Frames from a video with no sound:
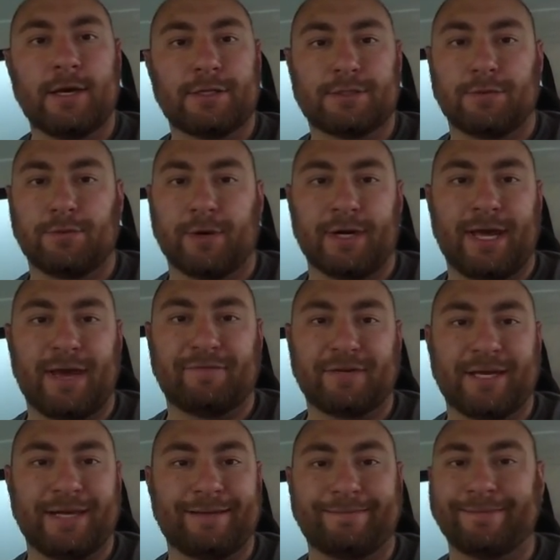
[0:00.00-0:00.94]
so we're gonna have
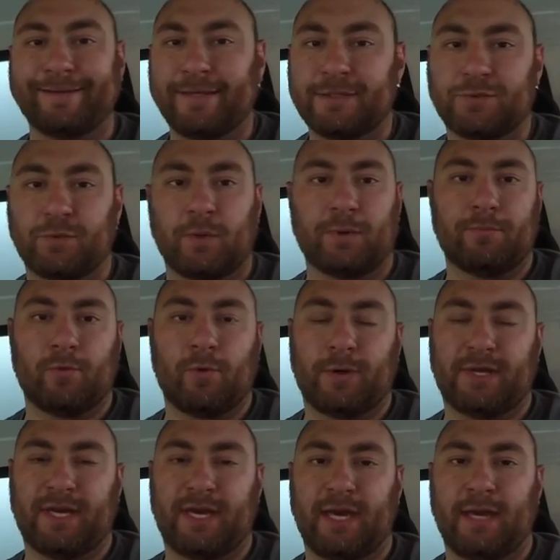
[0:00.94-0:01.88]
to get at least one
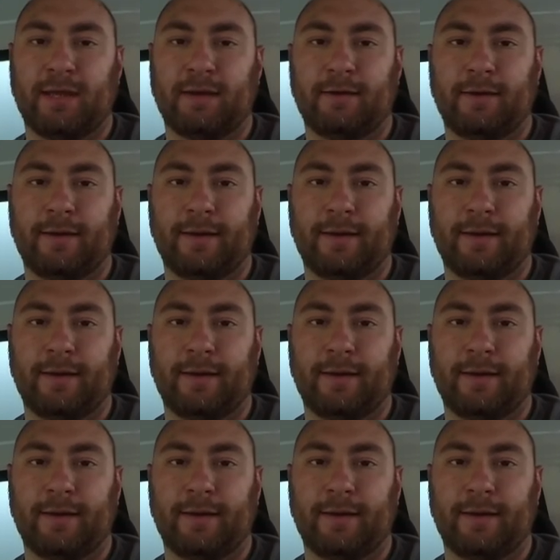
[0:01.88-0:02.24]
more kit